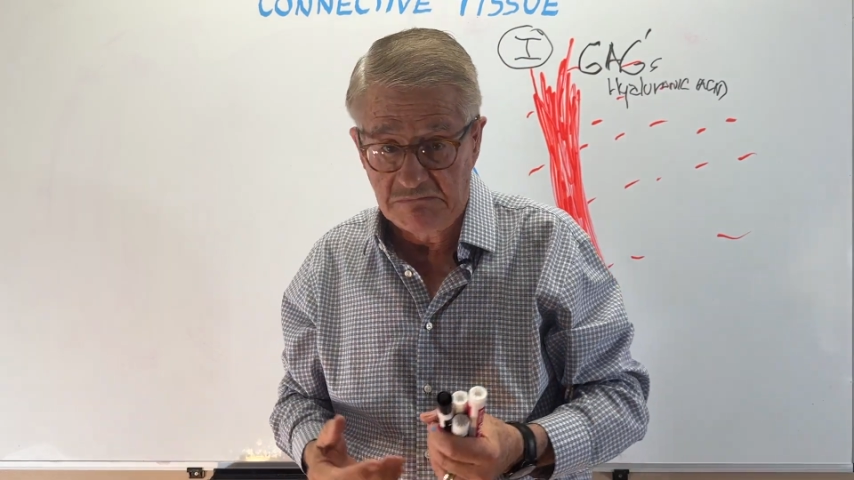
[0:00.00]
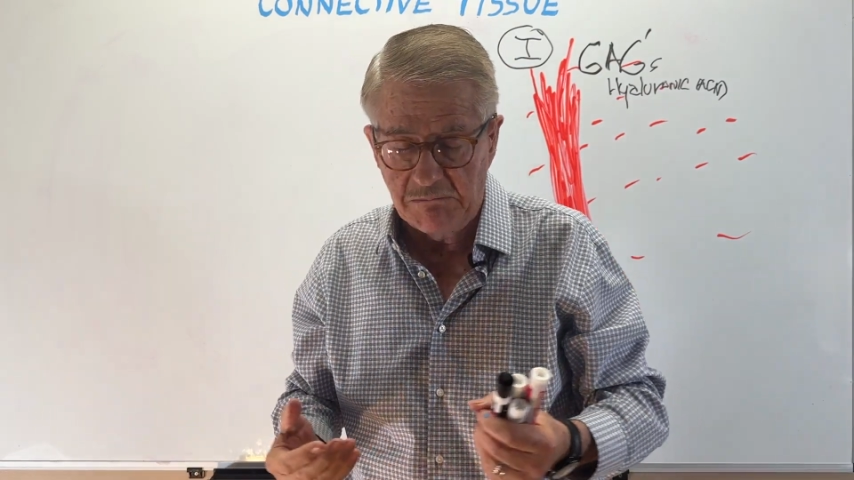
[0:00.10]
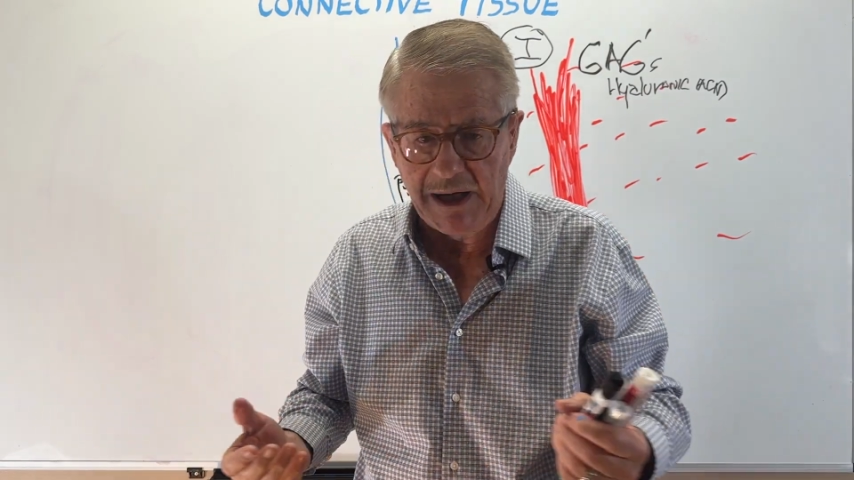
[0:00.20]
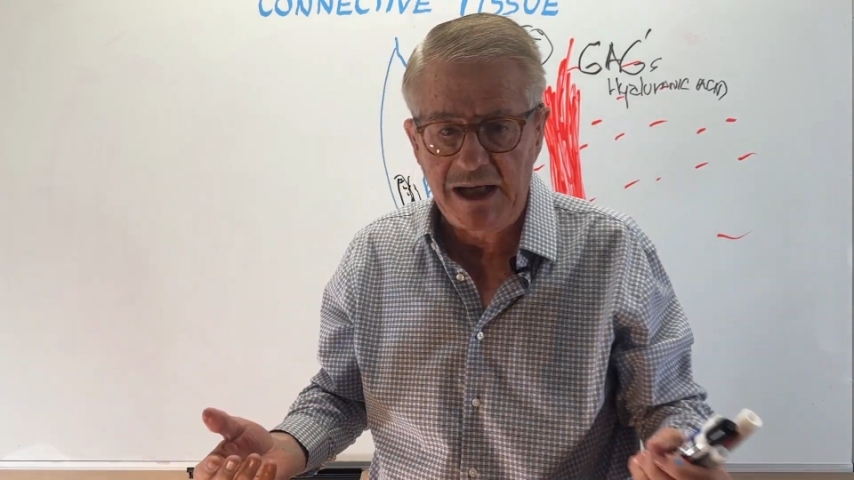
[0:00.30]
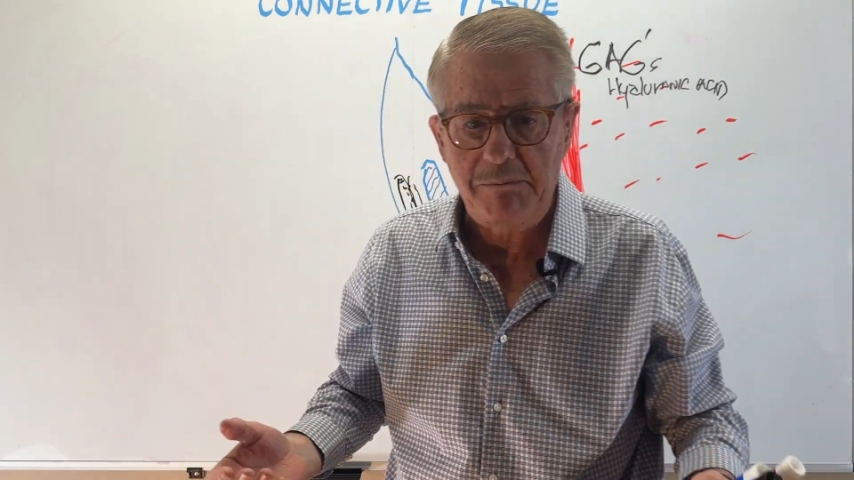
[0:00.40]

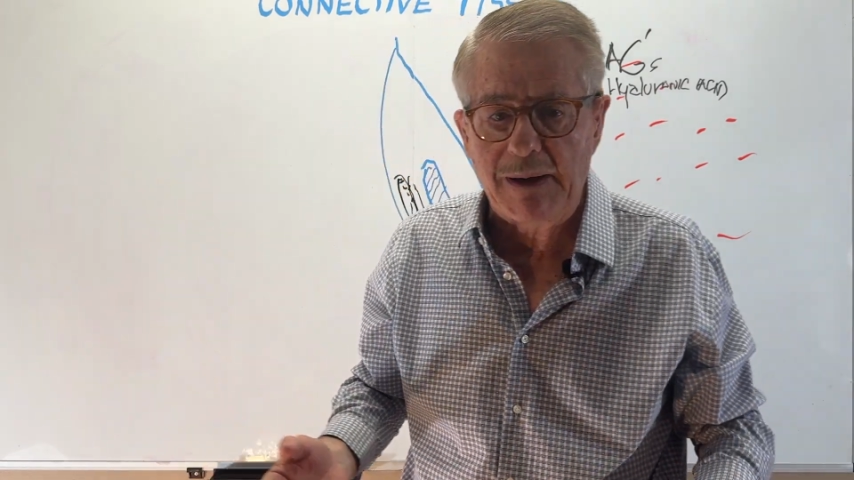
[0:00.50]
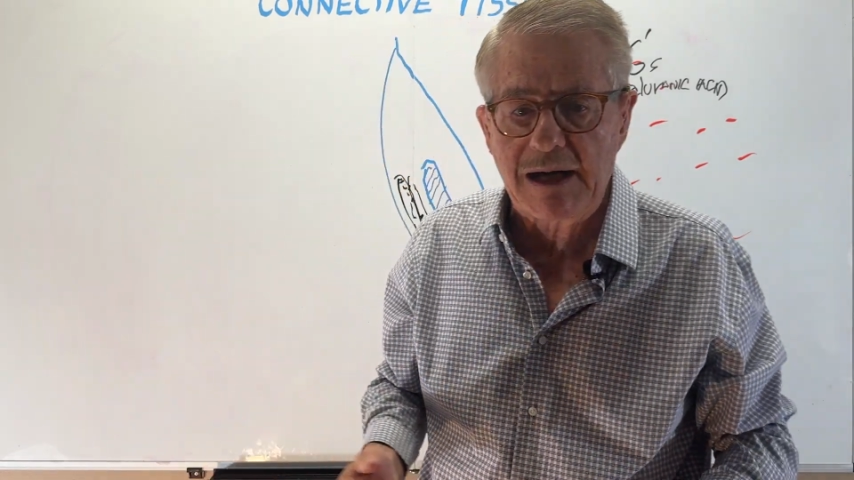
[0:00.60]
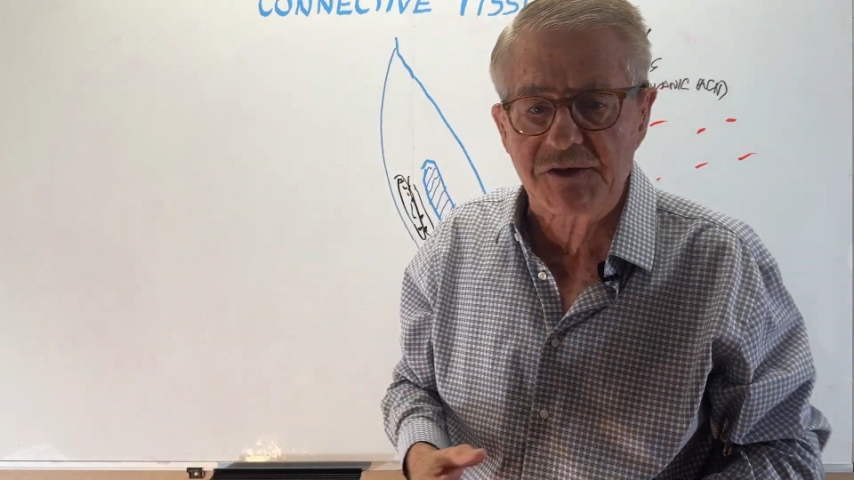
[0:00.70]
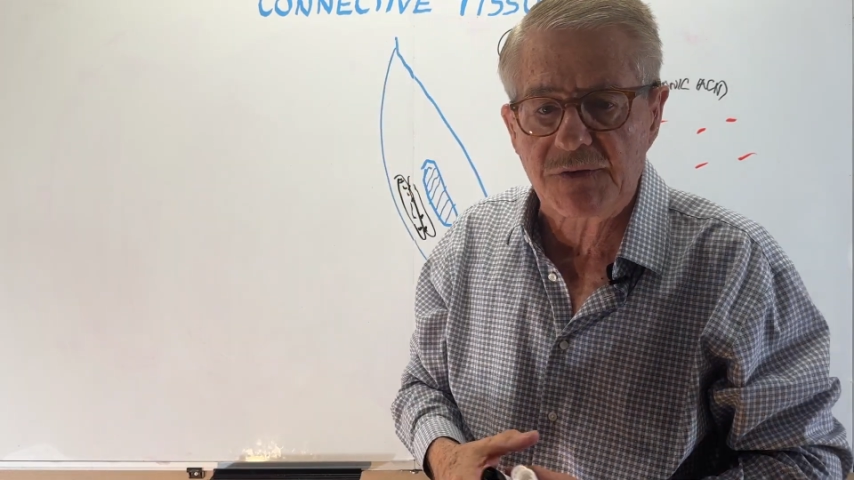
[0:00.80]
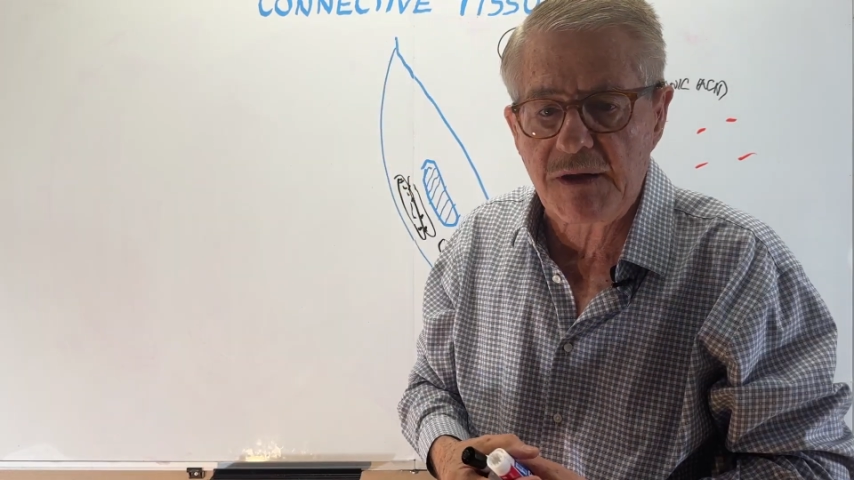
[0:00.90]
in many
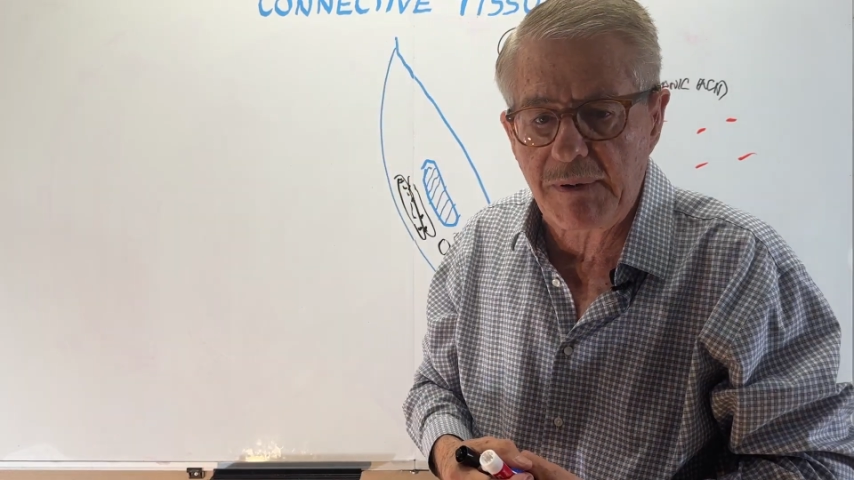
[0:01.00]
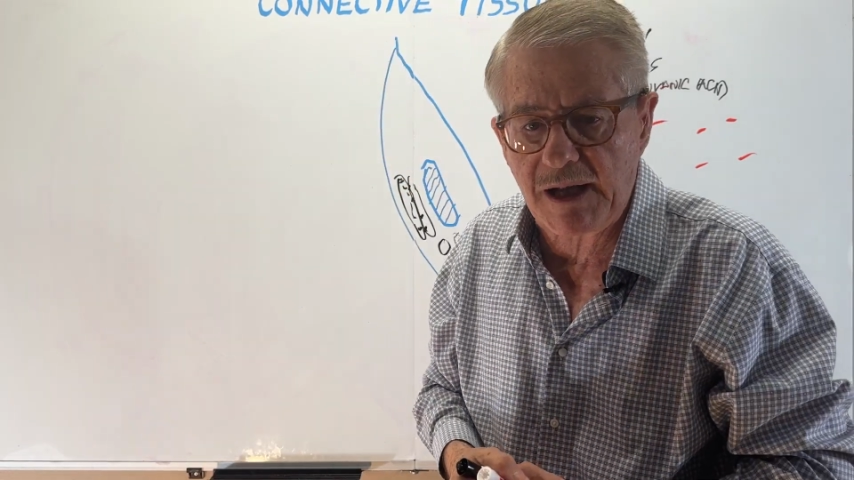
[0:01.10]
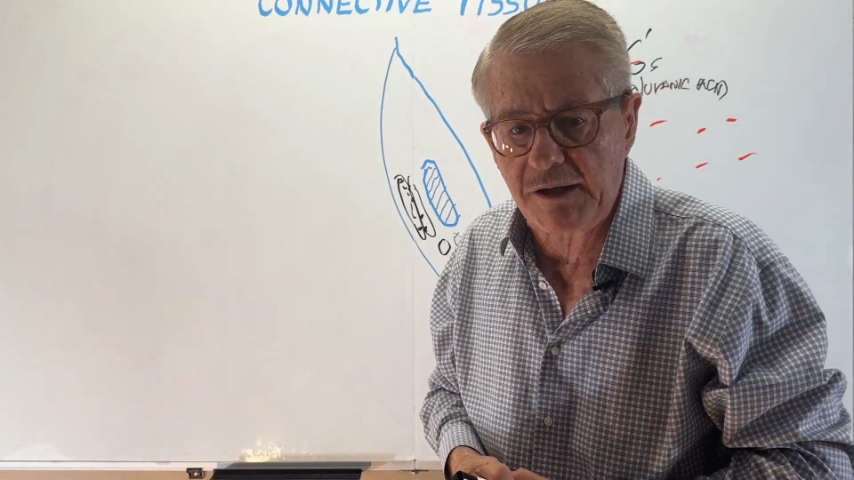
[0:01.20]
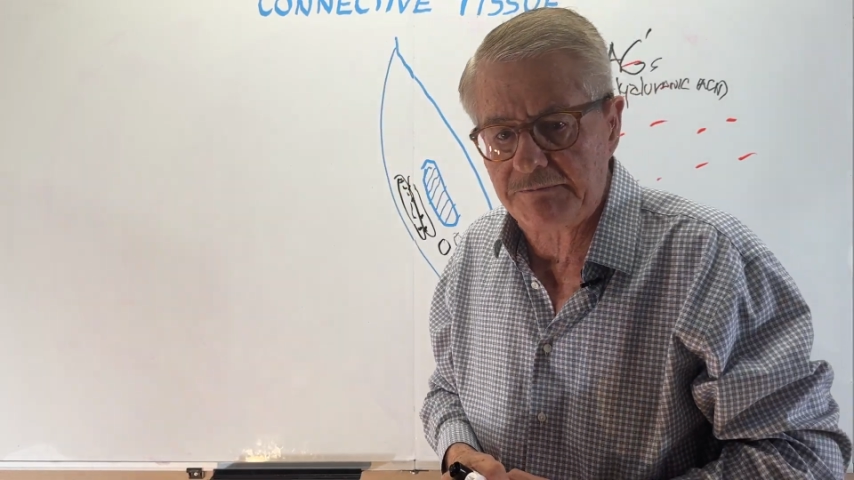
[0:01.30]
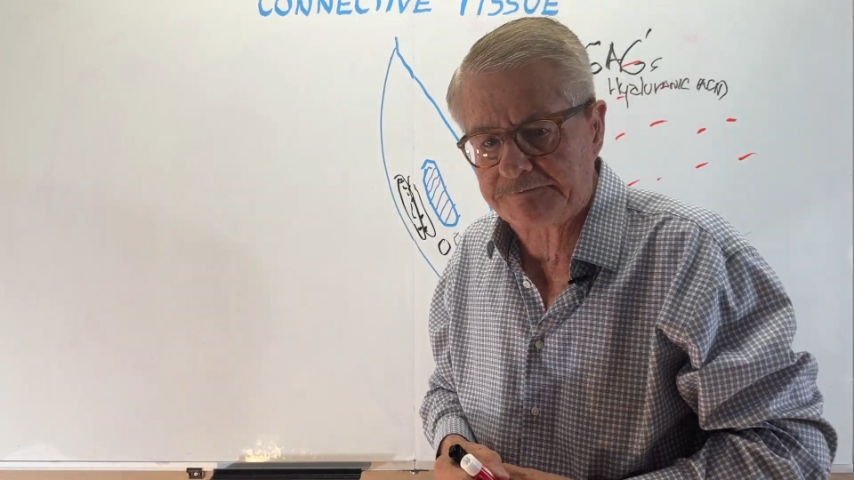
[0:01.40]
parts of the
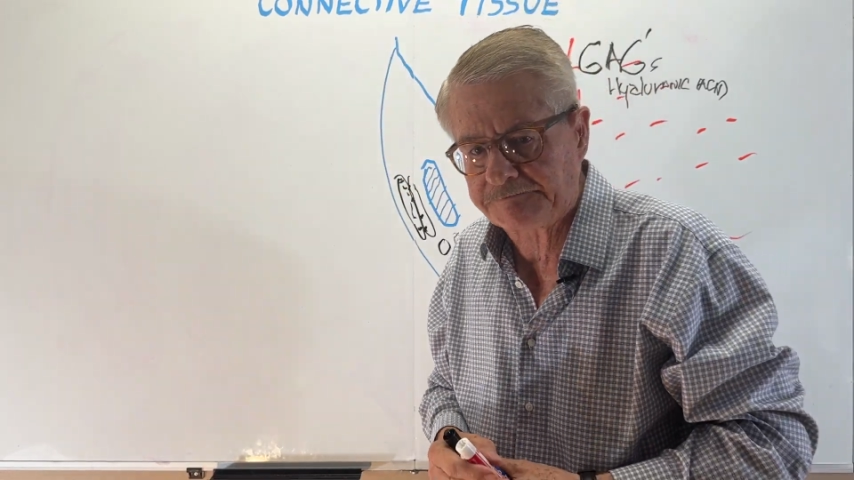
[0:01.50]
body.